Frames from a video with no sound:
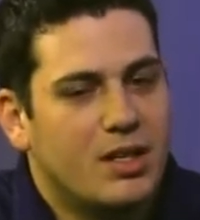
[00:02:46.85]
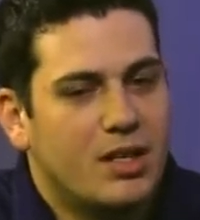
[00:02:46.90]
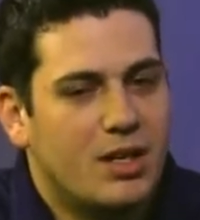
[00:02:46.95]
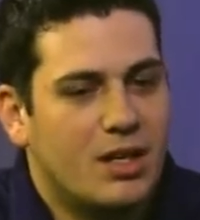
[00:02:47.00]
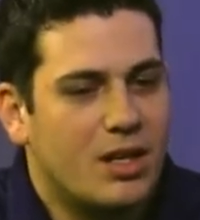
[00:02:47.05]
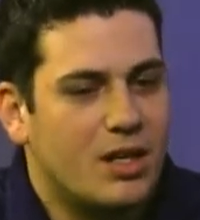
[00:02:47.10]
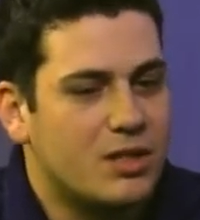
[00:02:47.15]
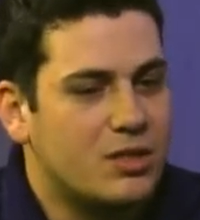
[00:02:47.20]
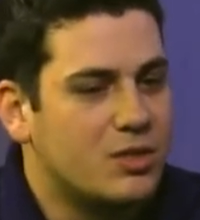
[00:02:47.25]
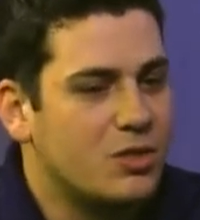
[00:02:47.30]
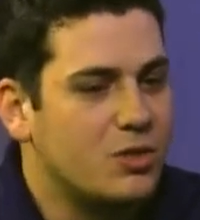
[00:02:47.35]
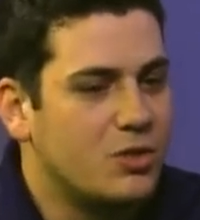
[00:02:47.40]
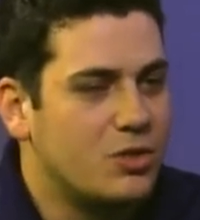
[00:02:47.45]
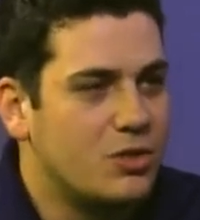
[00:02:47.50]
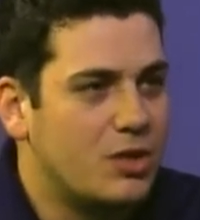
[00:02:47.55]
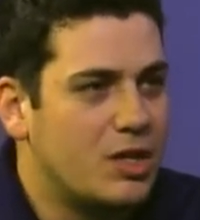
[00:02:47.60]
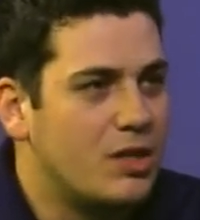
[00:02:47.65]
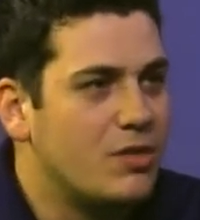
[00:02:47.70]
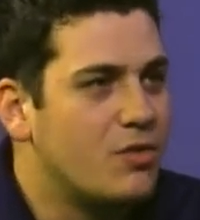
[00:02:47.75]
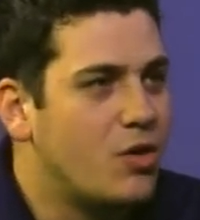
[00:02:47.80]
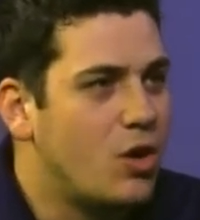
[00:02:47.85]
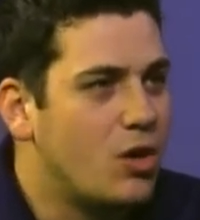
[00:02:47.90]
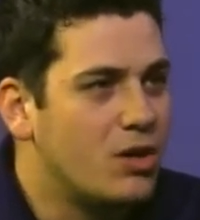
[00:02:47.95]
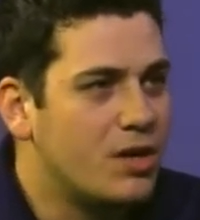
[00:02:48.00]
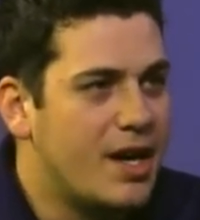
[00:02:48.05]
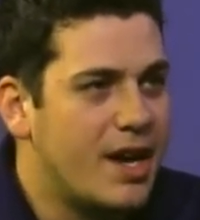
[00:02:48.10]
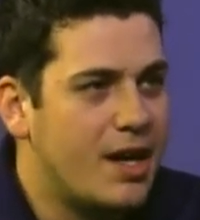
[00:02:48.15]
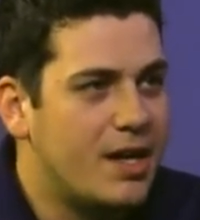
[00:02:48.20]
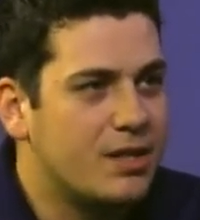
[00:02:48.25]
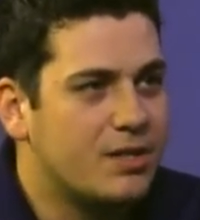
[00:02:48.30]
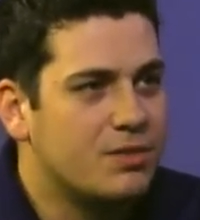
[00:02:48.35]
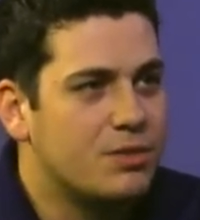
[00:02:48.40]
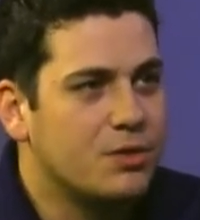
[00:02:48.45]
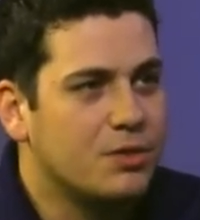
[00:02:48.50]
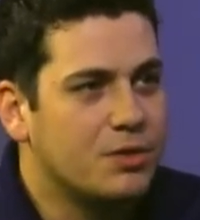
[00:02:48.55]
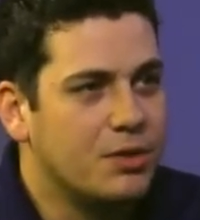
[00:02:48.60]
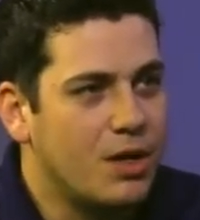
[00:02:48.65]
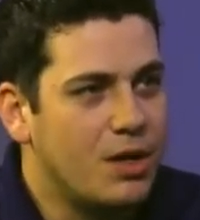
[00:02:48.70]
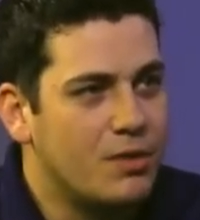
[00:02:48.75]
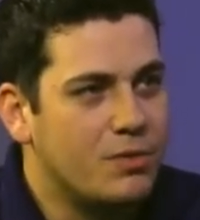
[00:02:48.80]
Uh, so you think of hard hats or
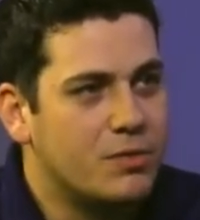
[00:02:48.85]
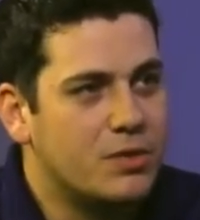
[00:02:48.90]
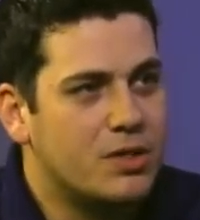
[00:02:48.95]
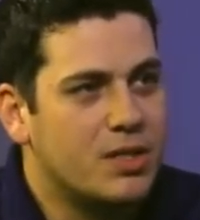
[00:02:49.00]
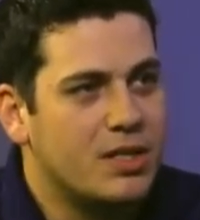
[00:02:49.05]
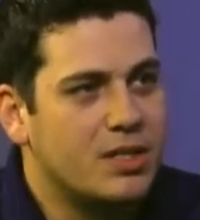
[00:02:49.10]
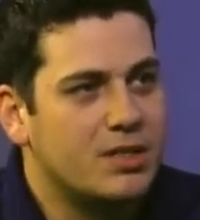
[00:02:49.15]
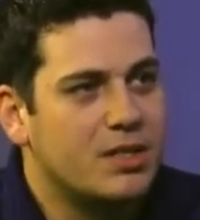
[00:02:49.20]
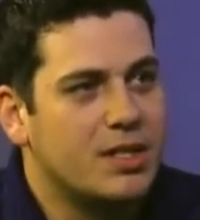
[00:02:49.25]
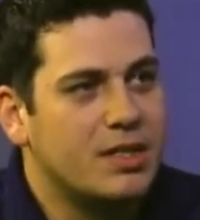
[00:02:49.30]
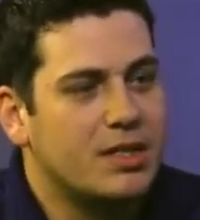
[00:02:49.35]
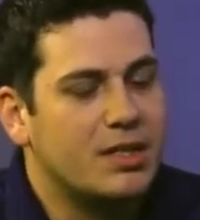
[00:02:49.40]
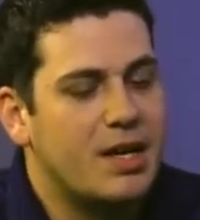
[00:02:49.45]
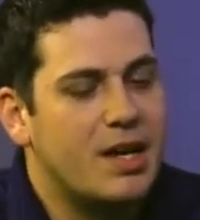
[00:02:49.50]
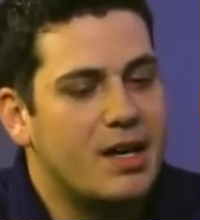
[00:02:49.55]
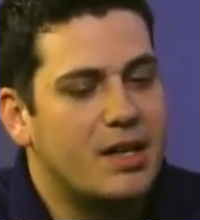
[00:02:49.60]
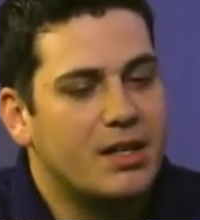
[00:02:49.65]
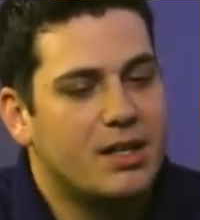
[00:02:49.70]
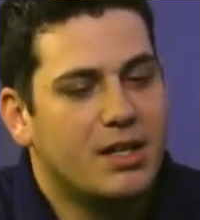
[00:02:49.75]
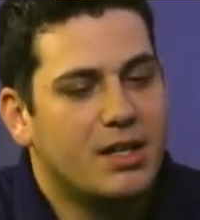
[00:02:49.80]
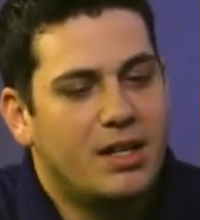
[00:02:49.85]
gloves, things like that.